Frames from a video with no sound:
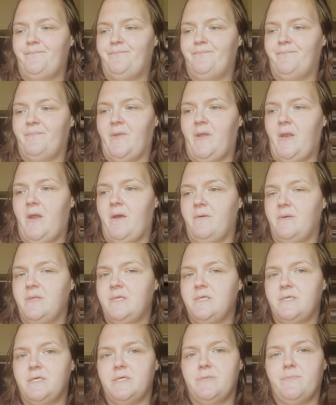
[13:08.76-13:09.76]
You know,
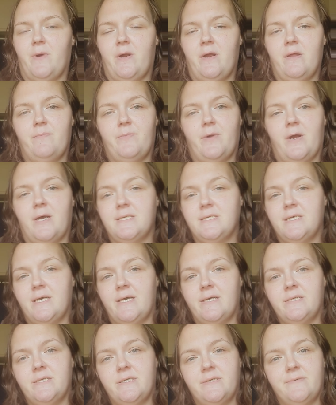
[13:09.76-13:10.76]
it's just part of the
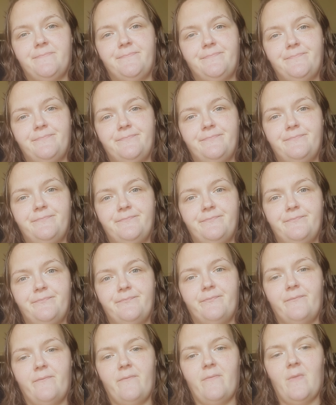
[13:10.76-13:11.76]
process.
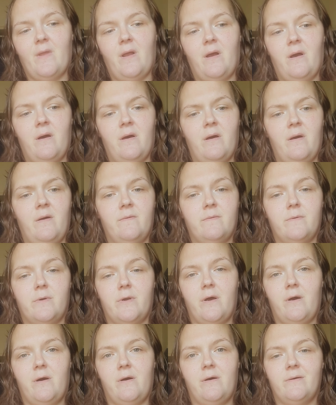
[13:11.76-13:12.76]

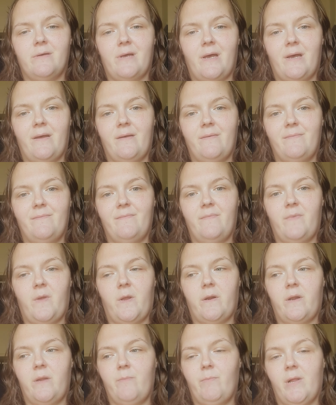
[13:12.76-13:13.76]
Overall, I'm
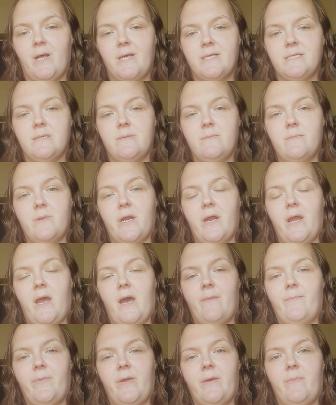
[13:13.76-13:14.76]
very blessed and very
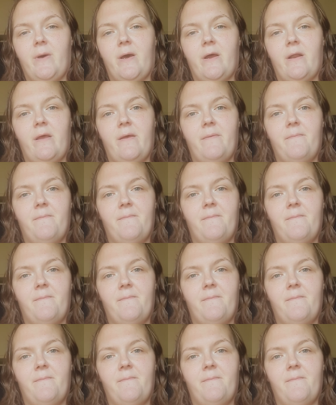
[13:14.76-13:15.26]
happy about it.